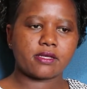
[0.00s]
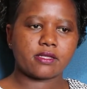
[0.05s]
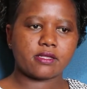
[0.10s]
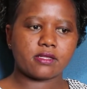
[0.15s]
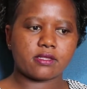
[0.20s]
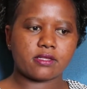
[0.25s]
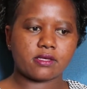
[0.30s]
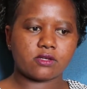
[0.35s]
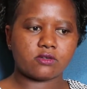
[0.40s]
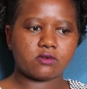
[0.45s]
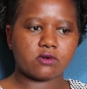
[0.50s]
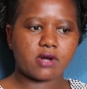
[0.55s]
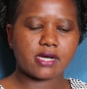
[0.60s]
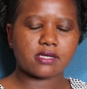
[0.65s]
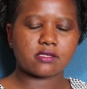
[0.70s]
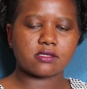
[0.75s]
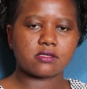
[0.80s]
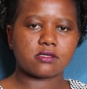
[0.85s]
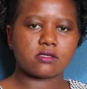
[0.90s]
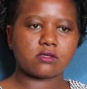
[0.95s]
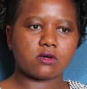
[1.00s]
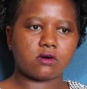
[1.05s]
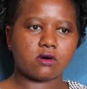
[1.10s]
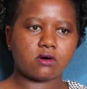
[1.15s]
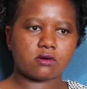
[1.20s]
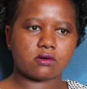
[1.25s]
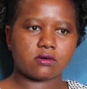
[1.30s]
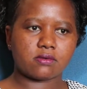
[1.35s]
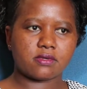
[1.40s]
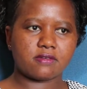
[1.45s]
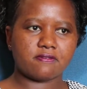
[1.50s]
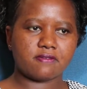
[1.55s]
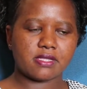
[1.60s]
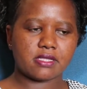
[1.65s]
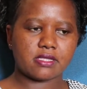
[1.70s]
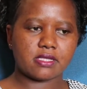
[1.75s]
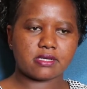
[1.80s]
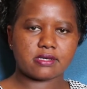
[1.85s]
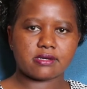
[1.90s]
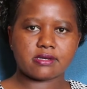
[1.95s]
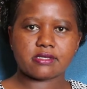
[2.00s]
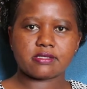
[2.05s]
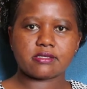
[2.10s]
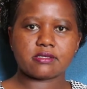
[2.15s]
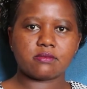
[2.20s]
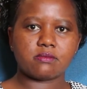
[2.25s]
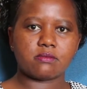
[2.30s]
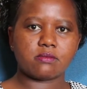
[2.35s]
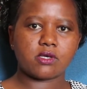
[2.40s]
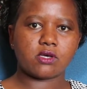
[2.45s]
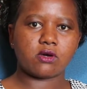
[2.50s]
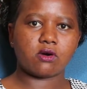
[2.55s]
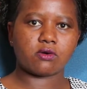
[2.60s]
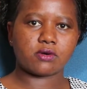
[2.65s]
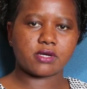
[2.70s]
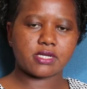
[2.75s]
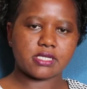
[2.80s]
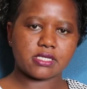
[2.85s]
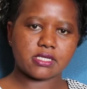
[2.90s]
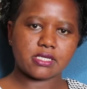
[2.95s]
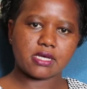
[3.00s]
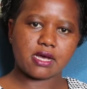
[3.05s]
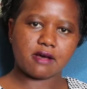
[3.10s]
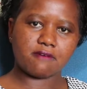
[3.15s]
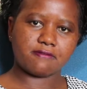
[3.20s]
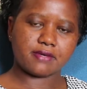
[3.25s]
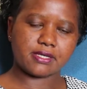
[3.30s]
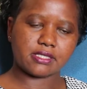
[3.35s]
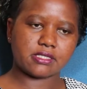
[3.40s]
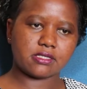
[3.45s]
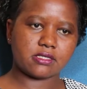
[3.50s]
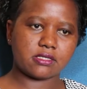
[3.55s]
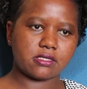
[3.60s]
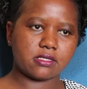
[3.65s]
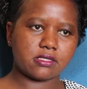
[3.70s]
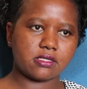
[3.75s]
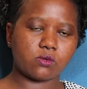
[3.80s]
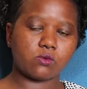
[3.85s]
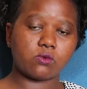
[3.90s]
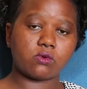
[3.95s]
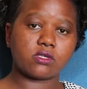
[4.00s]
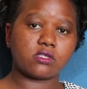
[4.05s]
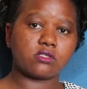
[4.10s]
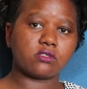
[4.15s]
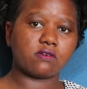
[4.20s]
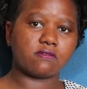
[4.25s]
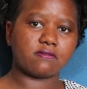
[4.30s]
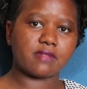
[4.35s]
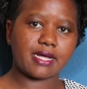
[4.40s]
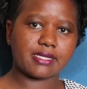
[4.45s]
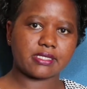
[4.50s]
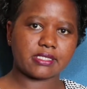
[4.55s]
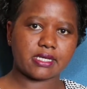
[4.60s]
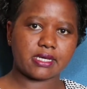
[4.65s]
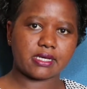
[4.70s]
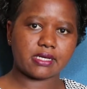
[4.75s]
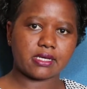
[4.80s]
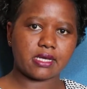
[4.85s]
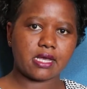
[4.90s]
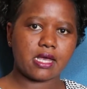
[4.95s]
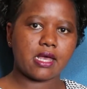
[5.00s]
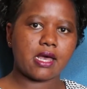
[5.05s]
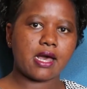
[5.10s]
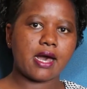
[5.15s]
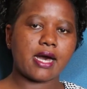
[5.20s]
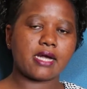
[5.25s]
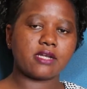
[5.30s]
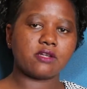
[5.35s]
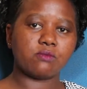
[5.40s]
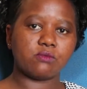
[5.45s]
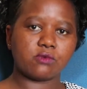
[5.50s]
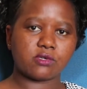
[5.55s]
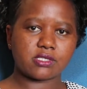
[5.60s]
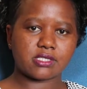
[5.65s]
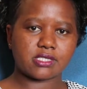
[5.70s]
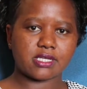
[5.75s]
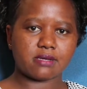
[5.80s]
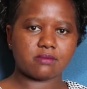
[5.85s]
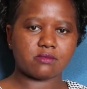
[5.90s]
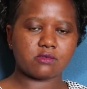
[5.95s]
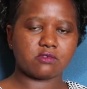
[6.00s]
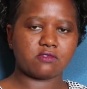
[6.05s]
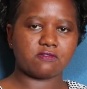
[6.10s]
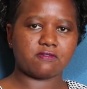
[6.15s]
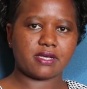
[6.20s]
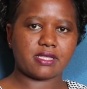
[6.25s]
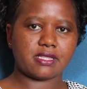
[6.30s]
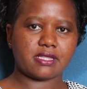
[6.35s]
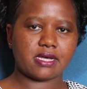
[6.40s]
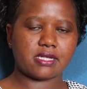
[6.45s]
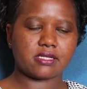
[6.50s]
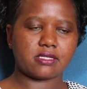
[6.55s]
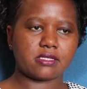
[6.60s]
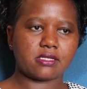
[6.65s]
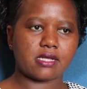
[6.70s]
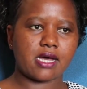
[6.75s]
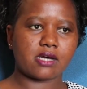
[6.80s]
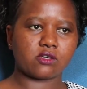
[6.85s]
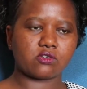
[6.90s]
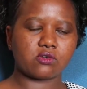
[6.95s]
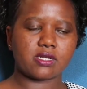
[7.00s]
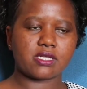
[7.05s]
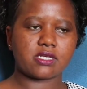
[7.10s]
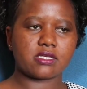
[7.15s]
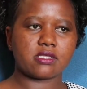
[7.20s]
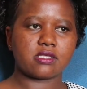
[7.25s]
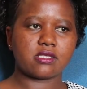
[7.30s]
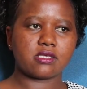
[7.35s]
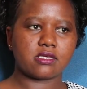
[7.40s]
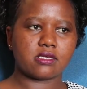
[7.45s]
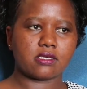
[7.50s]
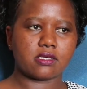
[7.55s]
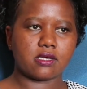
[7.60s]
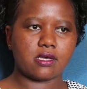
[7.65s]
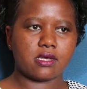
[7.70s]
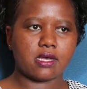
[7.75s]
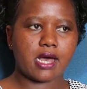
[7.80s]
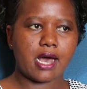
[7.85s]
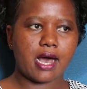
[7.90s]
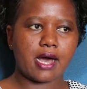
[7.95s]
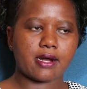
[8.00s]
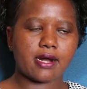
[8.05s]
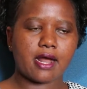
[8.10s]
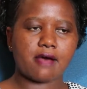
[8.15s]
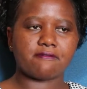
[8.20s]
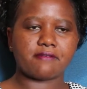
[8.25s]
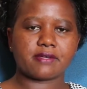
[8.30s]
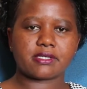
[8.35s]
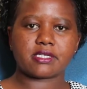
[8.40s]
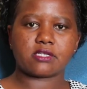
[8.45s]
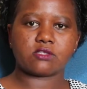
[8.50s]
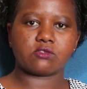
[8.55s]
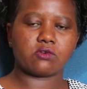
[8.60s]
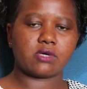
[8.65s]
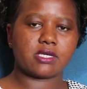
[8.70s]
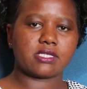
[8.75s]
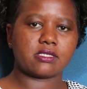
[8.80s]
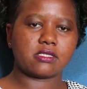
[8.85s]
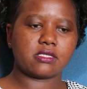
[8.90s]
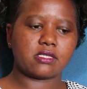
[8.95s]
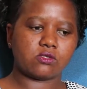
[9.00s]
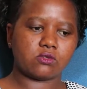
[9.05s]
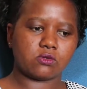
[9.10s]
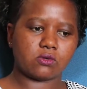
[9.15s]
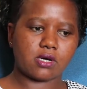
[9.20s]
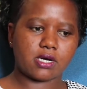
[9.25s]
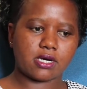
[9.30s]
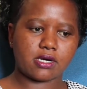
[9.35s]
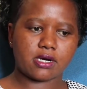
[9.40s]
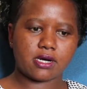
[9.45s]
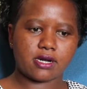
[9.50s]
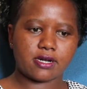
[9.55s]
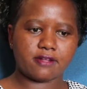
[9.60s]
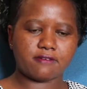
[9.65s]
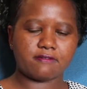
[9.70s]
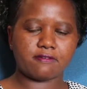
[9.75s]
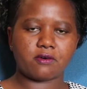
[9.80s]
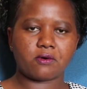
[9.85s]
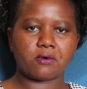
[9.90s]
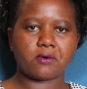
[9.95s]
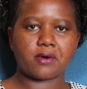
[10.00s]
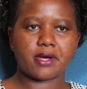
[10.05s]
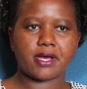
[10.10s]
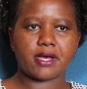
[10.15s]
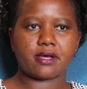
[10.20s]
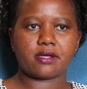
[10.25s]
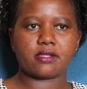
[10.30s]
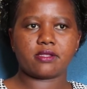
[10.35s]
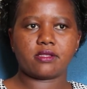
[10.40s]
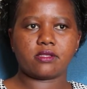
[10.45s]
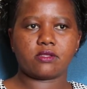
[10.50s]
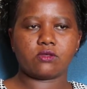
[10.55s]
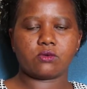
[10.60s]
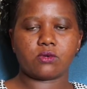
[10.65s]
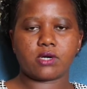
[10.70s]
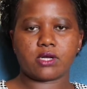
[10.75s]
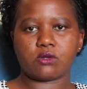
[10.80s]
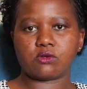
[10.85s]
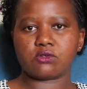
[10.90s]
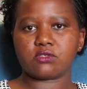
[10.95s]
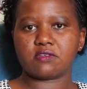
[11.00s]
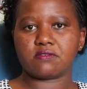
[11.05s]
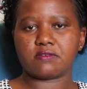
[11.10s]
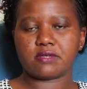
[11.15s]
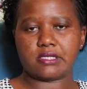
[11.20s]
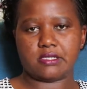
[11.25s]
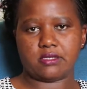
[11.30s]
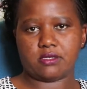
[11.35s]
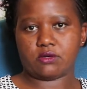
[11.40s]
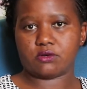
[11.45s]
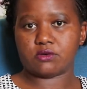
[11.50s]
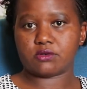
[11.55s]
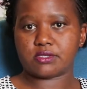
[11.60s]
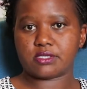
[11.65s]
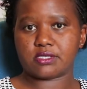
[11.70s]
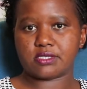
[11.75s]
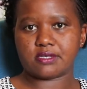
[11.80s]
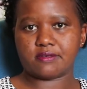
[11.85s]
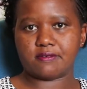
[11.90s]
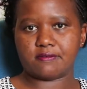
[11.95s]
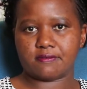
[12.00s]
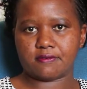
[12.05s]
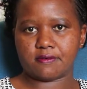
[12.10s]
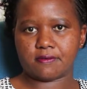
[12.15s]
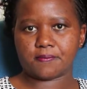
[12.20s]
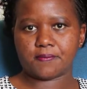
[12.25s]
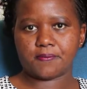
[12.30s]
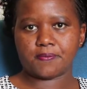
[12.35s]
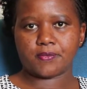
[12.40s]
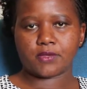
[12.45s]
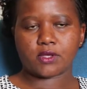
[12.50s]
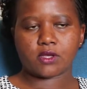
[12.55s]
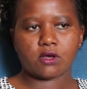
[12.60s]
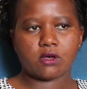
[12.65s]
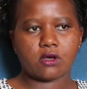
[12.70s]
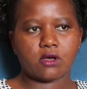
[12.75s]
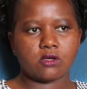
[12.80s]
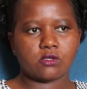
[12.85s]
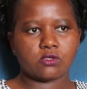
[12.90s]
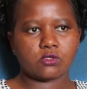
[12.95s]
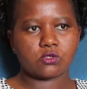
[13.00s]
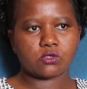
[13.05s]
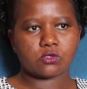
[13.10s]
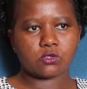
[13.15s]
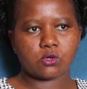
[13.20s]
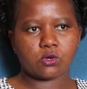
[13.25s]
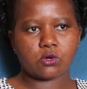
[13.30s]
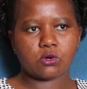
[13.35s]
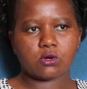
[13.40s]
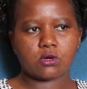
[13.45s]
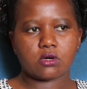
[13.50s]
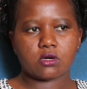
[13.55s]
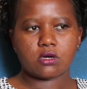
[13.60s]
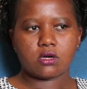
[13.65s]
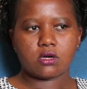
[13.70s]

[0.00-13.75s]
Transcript: the drugs or even the rays may already affect the quality of that egg, and most times we find that actually they are affected to a level where you cannot even conceive. So